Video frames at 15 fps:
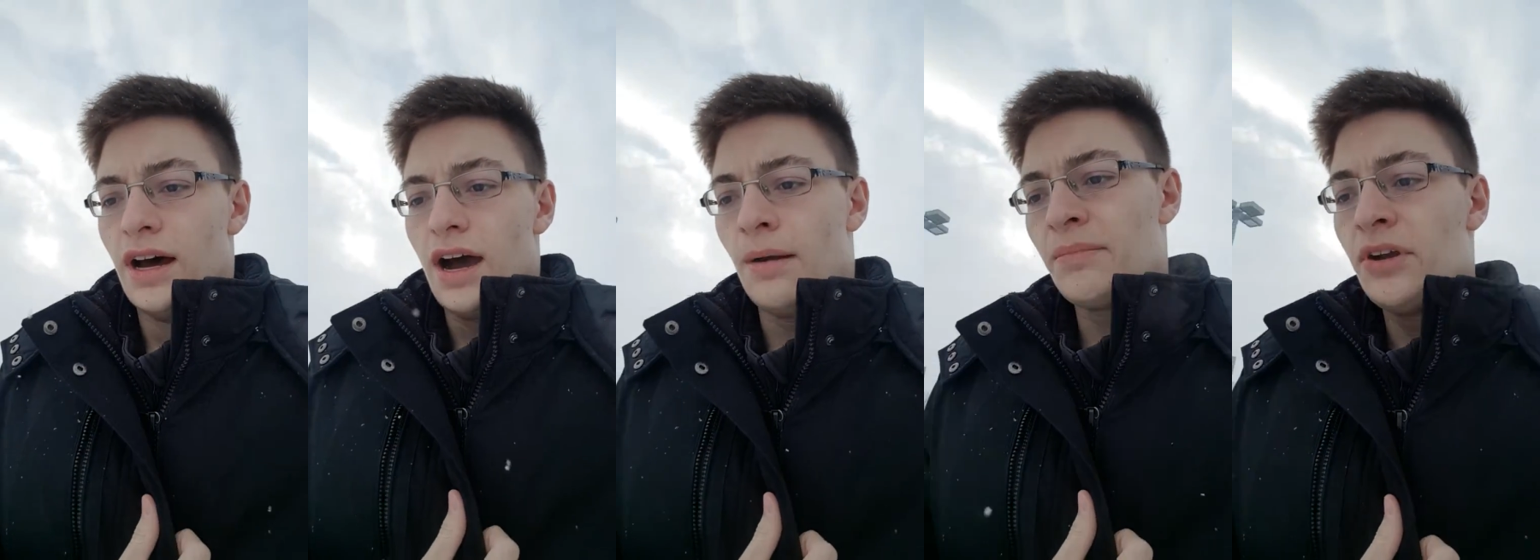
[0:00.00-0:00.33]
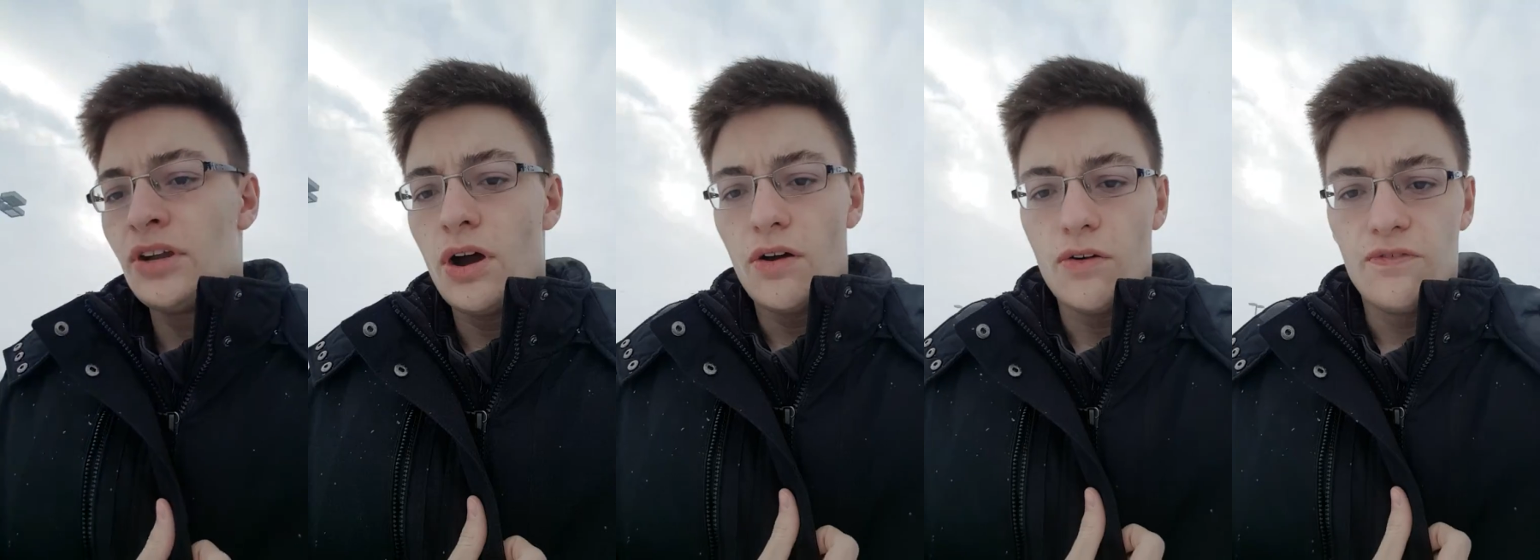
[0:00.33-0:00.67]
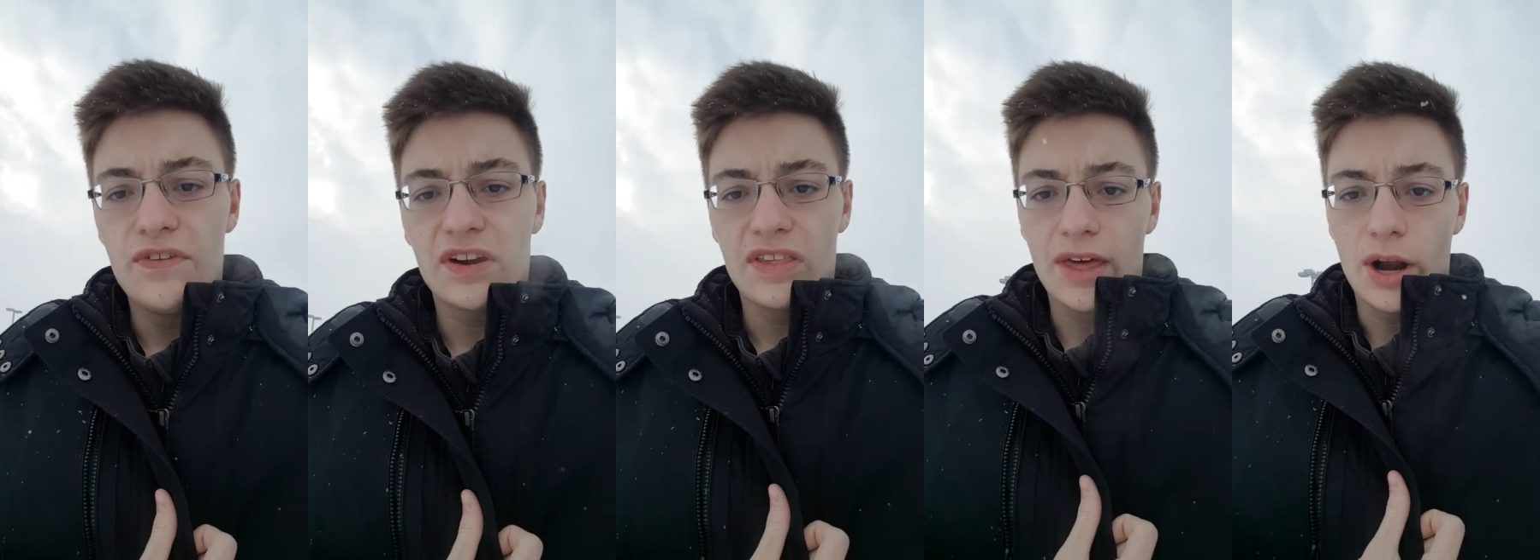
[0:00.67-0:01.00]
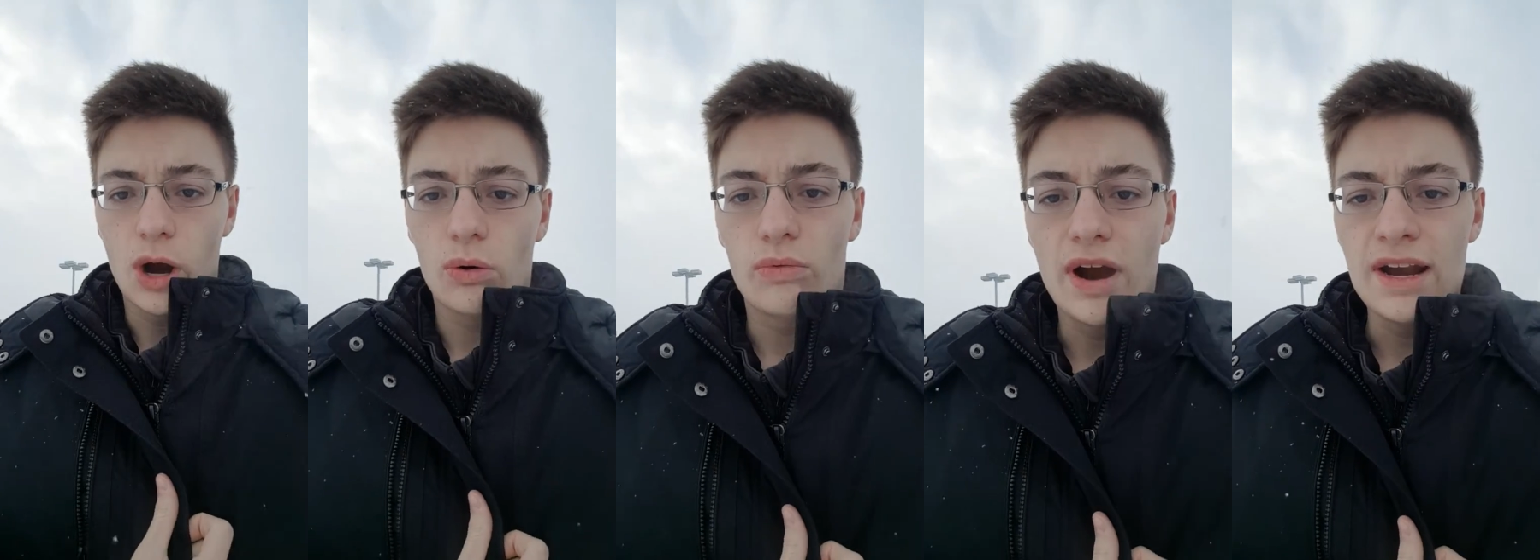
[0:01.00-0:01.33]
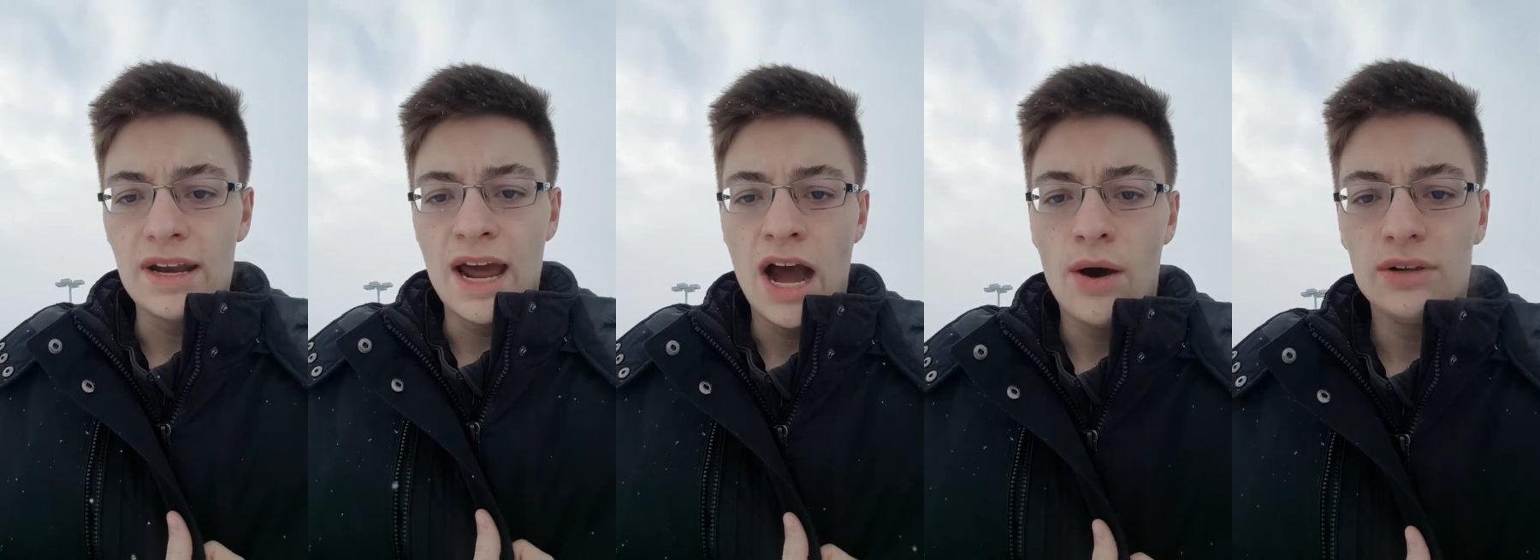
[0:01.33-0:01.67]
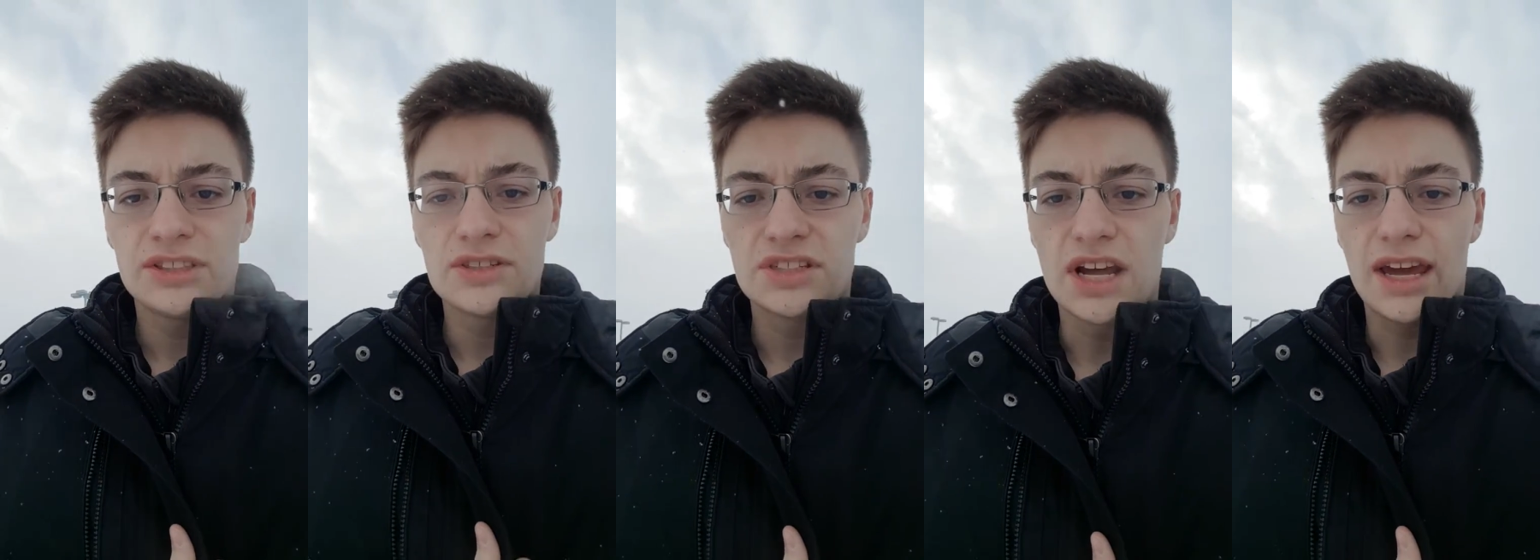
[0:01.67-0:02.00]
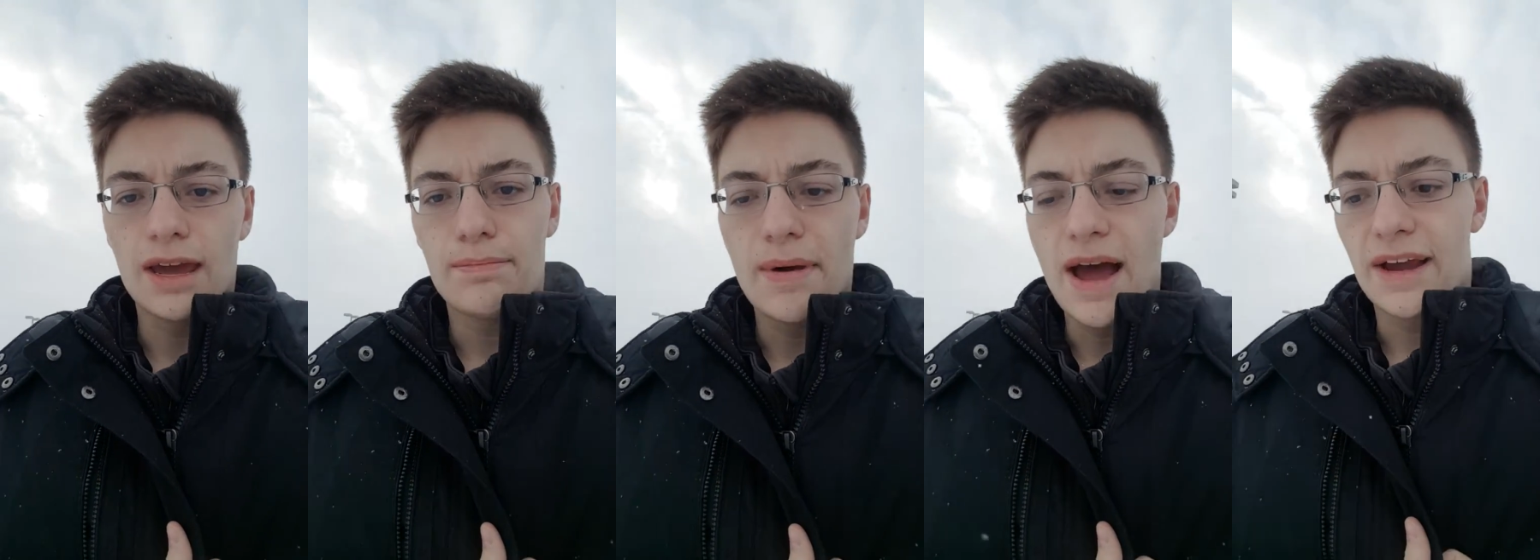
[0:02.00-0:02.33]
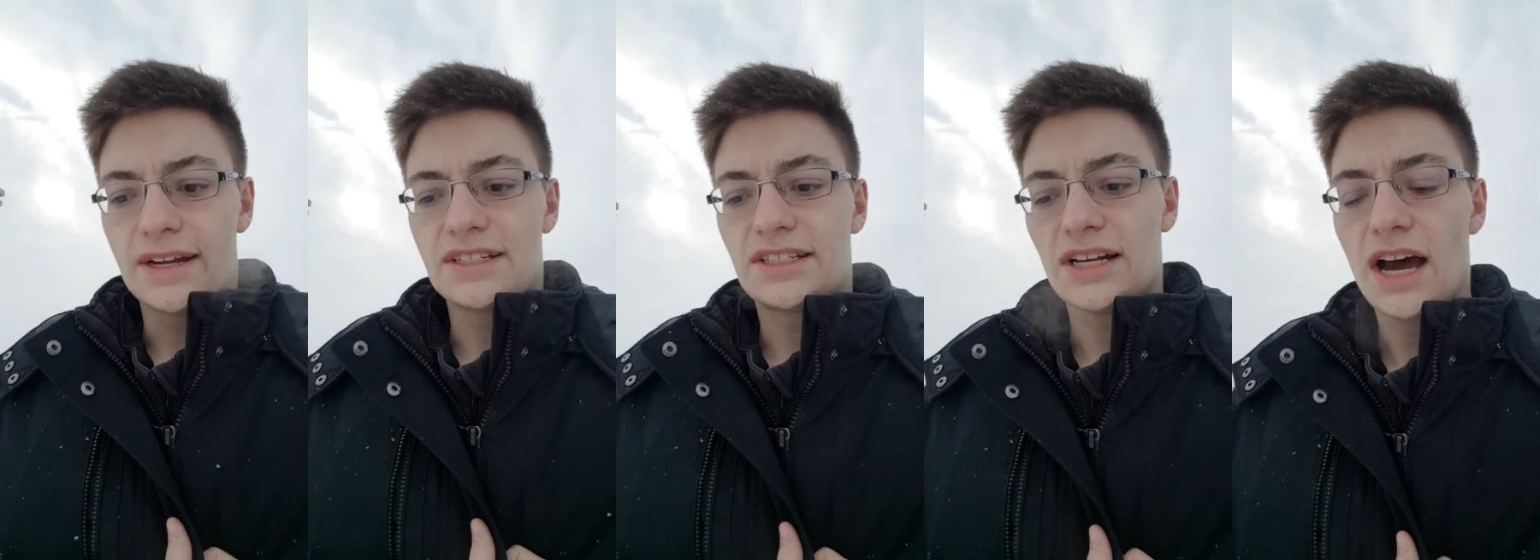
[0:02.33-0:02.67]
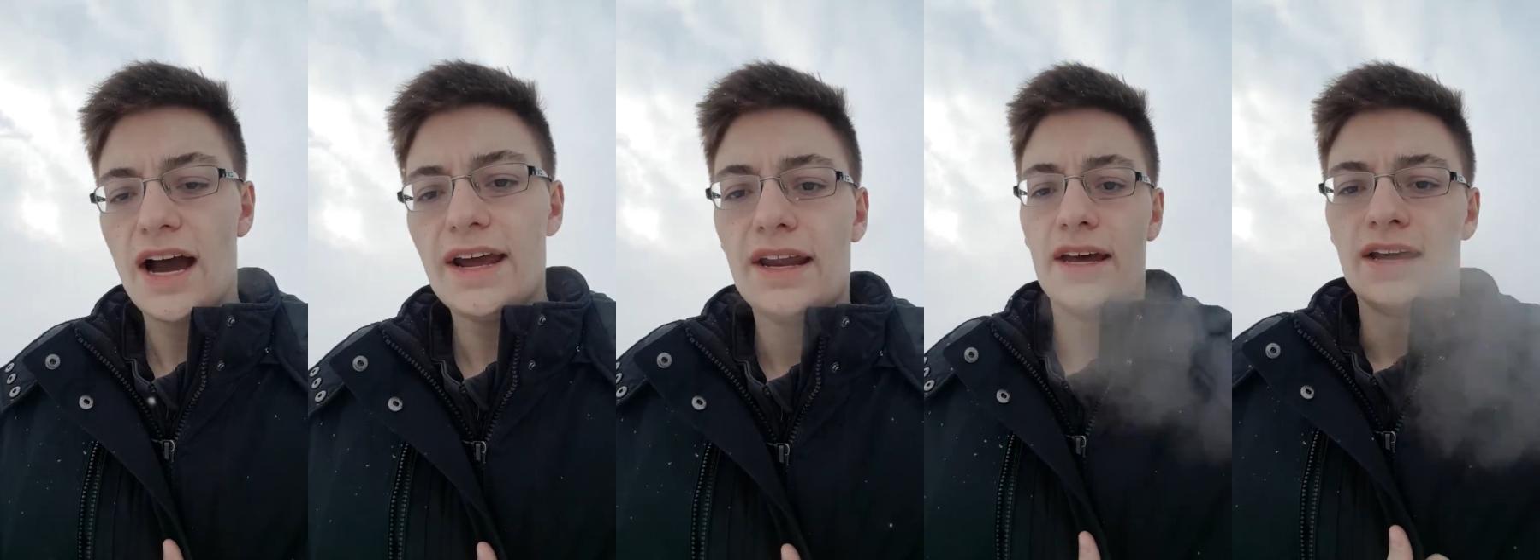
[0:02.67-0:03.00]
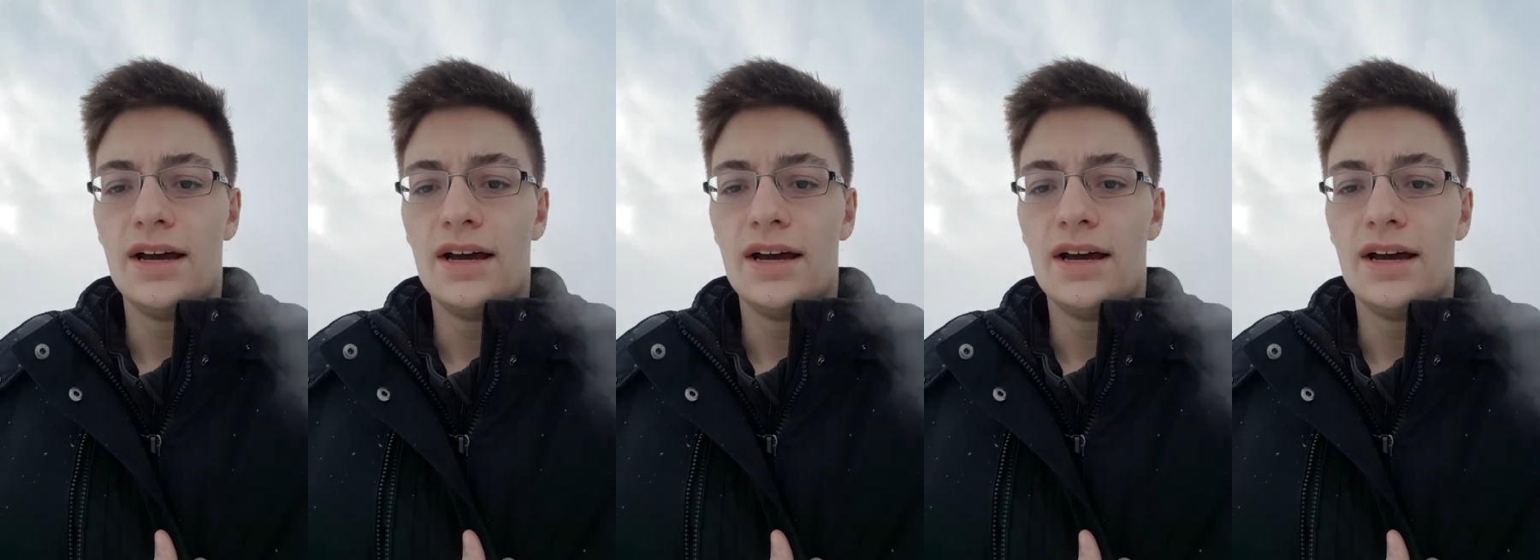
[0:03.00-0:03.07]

I'm going to go figure that out right now as soon as I get back inside.